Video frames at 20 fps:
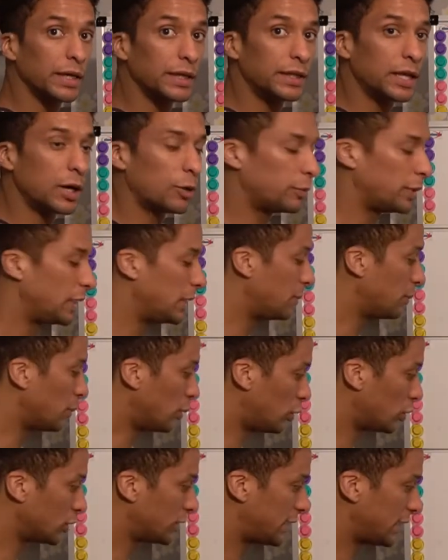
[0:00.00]
there'll be
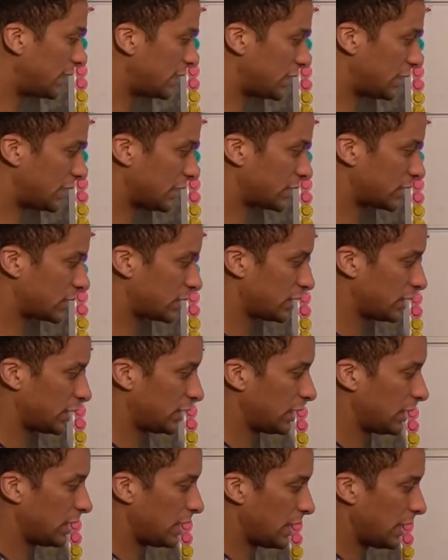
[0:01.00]
more digits
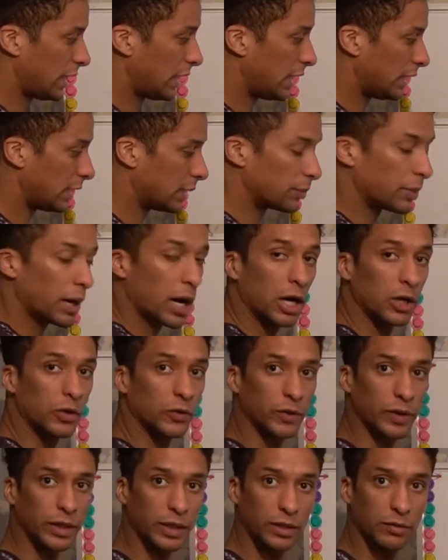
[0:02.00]
in the
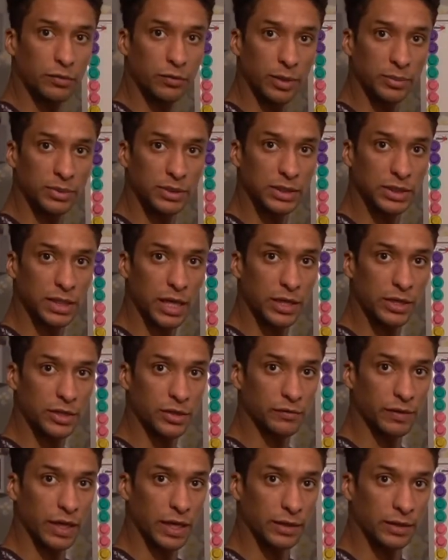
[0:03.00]
binary
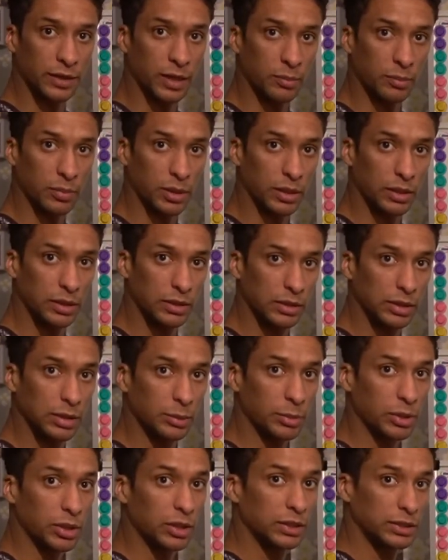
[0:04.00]
representation of that number
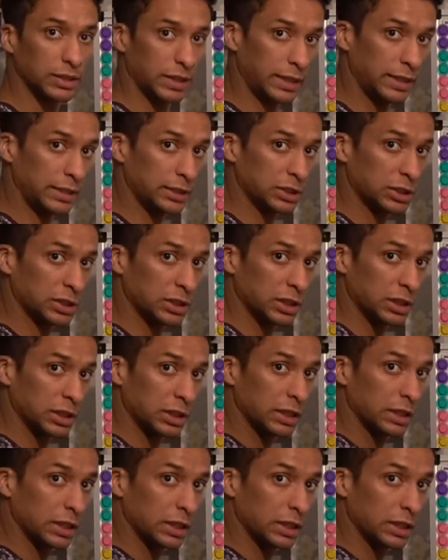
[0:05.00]
because each